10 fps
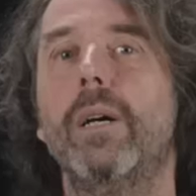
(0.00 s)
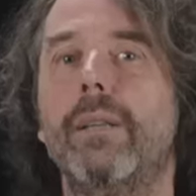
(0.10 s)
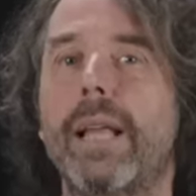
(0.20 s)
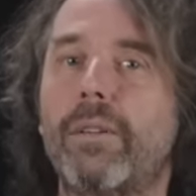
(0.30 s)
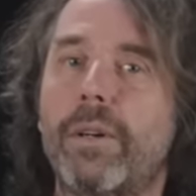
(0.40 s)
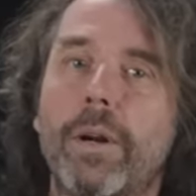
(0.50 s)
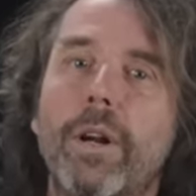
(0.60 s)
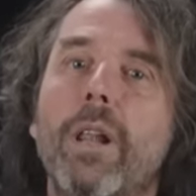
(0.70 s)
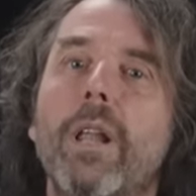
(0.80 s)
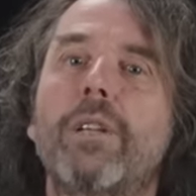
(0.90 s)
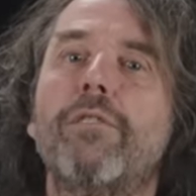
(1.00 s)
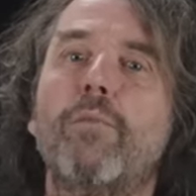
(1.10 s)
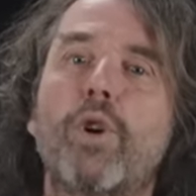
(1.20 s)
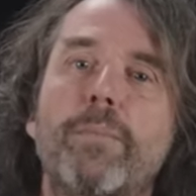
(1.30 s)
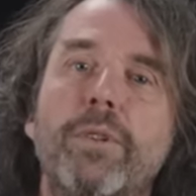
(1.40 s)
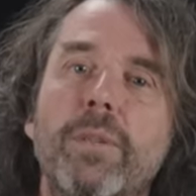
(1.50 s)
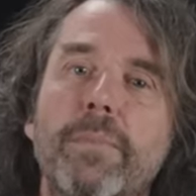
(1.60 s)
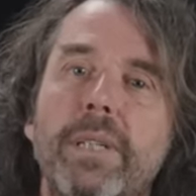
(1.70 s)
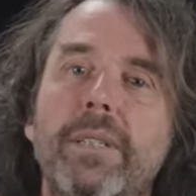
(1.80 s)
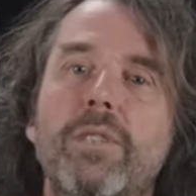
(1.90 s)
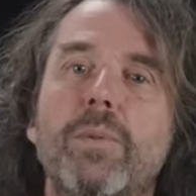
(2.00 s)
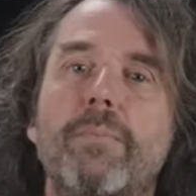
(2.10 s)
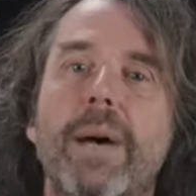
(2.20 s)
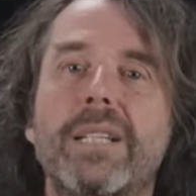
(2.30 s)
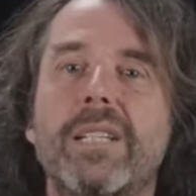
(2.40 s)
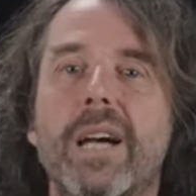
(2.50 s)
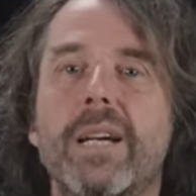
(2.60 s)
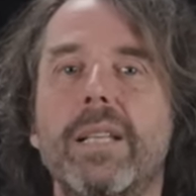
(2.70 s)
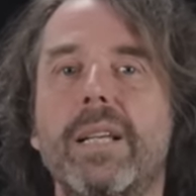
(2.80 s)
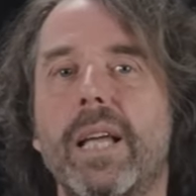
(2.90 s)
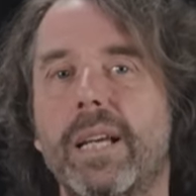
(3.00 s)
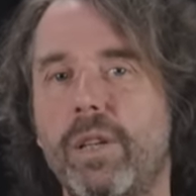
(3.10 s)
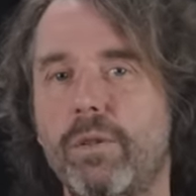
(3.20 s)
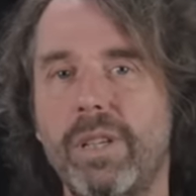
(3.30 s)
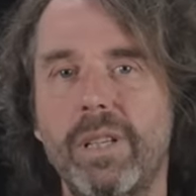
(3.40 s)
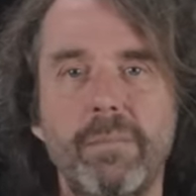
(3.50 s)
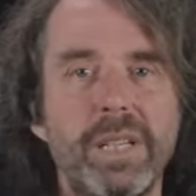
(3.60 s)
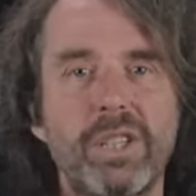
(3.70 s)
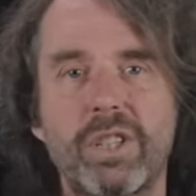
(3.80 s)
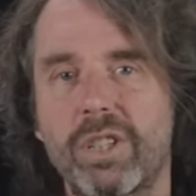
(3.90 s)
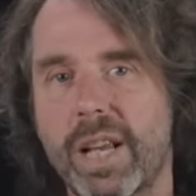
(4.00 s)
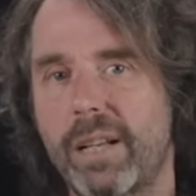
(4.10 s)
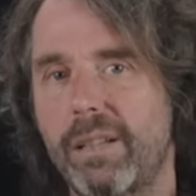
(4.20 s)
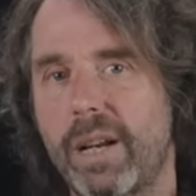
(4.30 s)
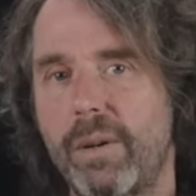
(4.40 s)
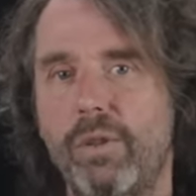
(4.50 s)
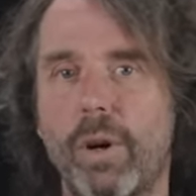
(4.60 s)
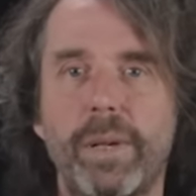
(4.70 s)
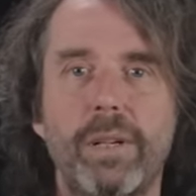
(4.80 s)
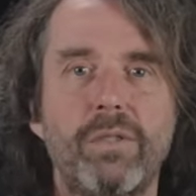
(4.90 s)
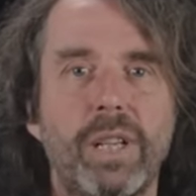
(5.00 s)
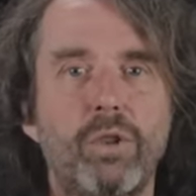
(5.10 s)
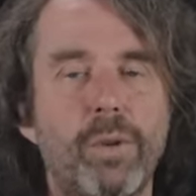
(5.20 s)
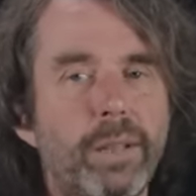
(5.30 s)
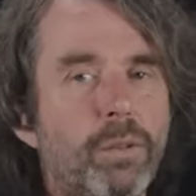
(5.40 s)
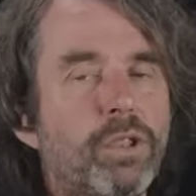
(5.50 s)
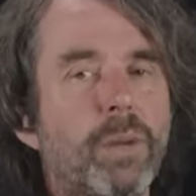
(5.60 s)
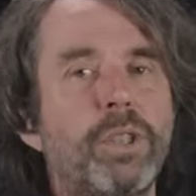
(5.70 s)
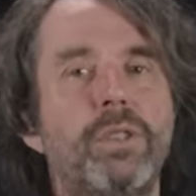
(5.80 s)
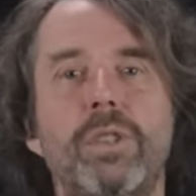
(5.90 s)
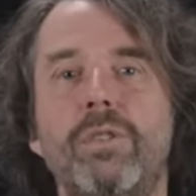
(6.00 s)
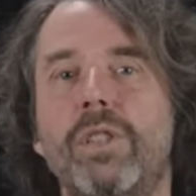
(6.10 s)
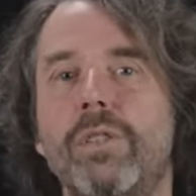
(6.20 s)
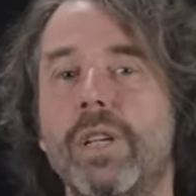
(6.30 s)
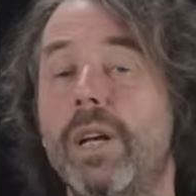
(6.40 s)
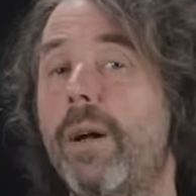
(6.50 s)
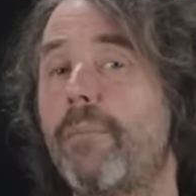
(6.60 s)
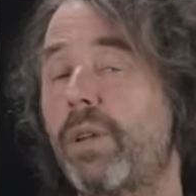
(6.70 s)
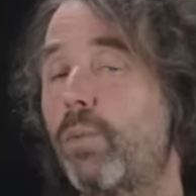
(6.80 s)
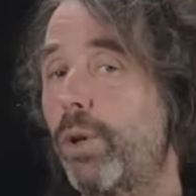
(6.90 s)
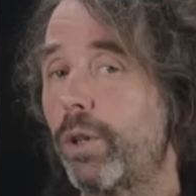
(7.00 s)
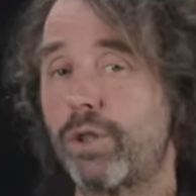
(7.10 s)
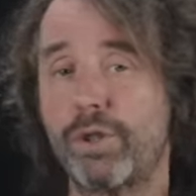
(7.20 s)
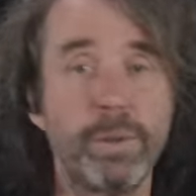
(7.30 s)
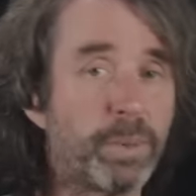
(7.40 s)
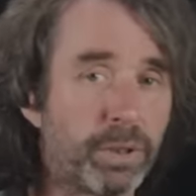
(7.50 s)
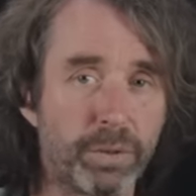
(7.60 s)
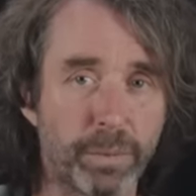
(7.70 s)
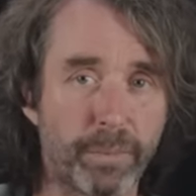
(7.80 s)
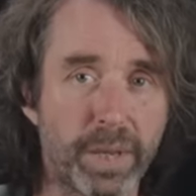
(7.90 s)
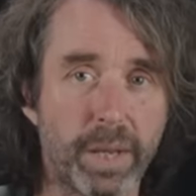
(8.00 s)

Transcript: Now there are a lot of more possibilities with back cycling, like using diminished secondary dominants and tritone substitutions that work super too.